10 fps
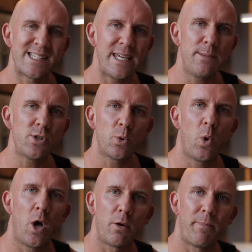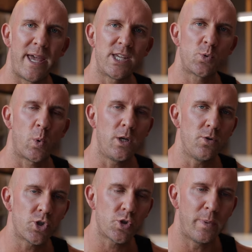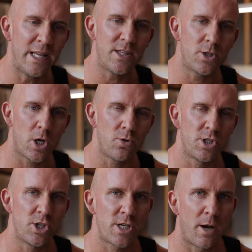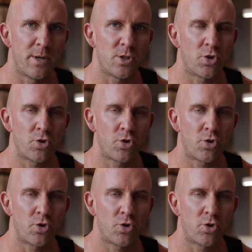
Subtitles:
seems to work best when you split the dosages up into